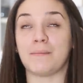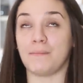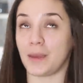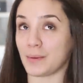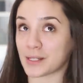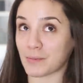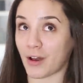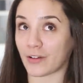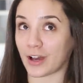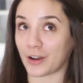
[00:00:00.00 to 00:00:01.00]
maybe some
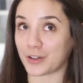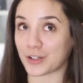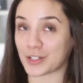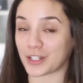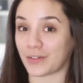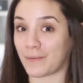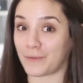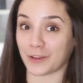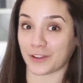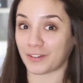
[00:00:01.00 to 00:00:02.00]
avocado toast if I'm
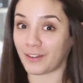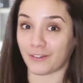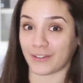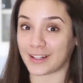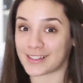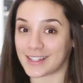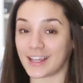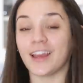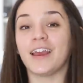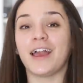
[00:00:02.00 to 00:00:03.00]
feeling a little
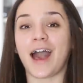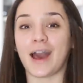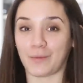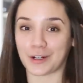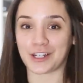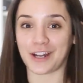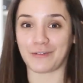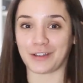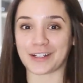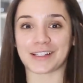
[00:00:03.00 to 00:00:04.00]
fancy, and watching
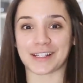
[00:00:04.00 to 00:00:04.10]
Netflix.